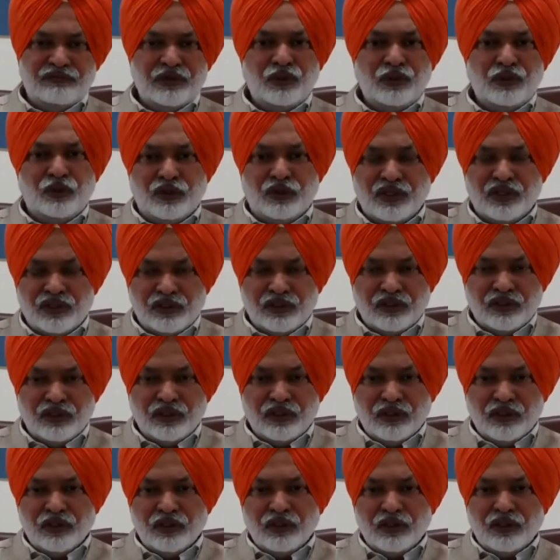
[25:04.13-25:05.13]
a look
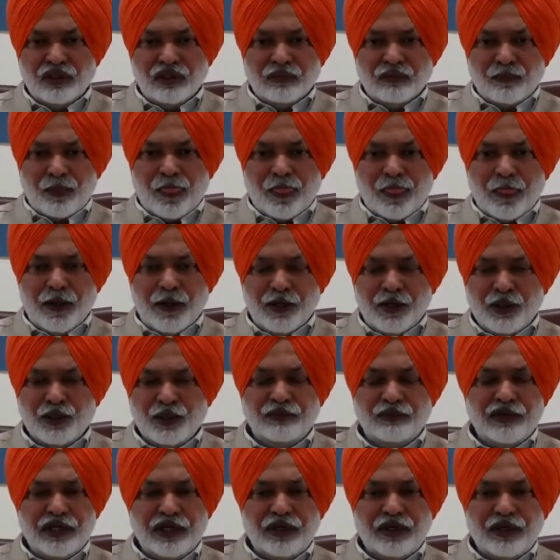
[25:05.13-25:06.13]

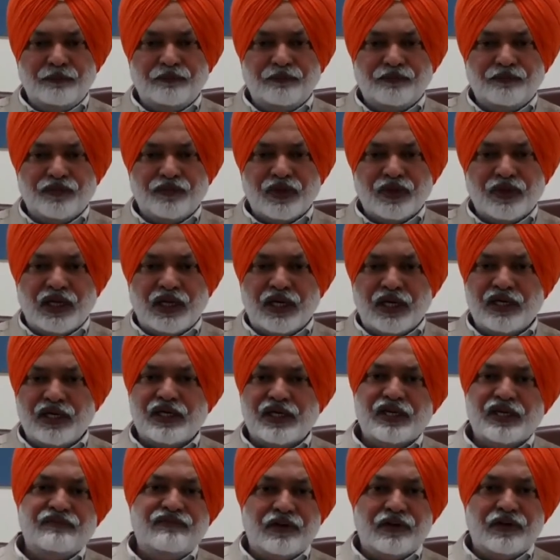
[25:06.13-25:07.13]
into it and
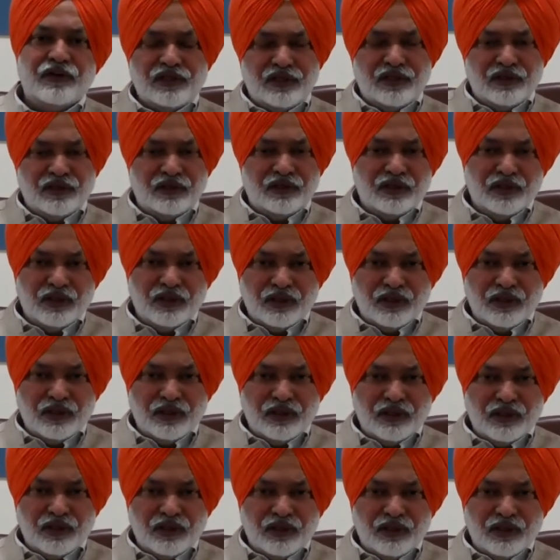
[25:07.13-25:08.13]
can further
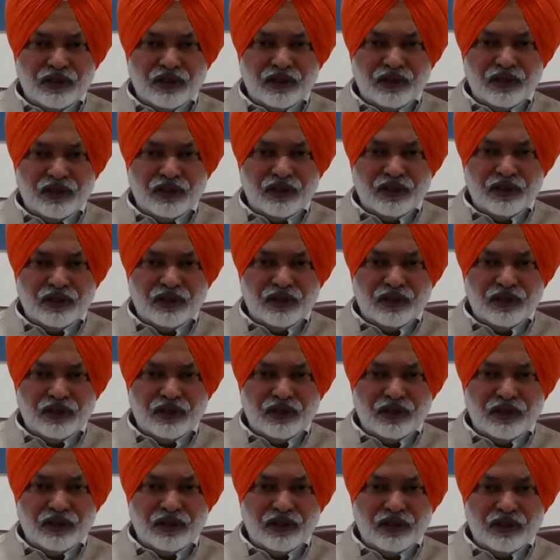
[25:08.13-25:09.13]

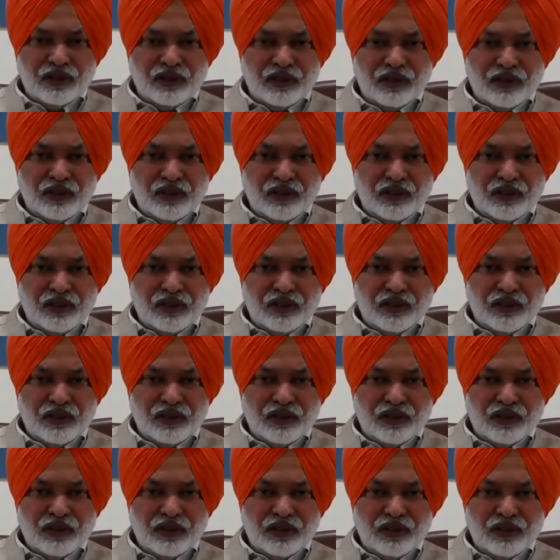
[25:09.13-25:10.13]
cross-verify, cross-check
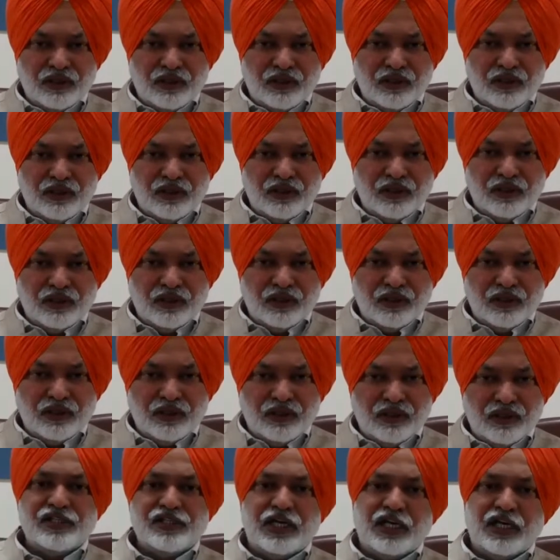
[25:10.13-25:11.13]
the
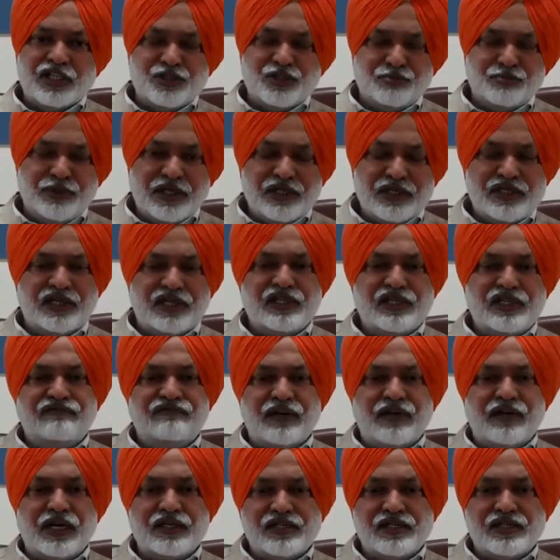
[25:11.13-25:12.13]
various aspects and the
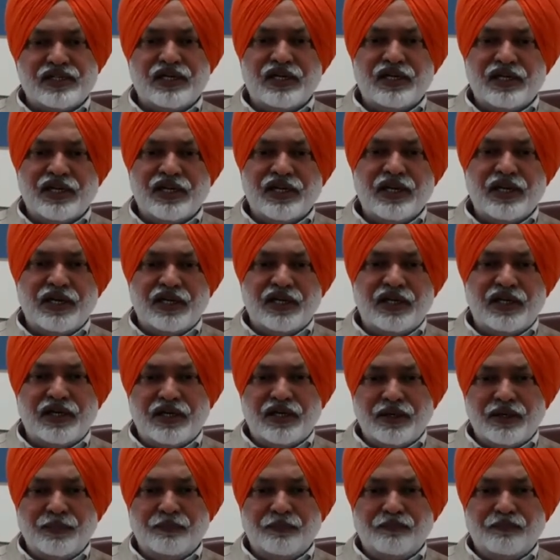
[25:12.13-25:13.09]
facts contained in it.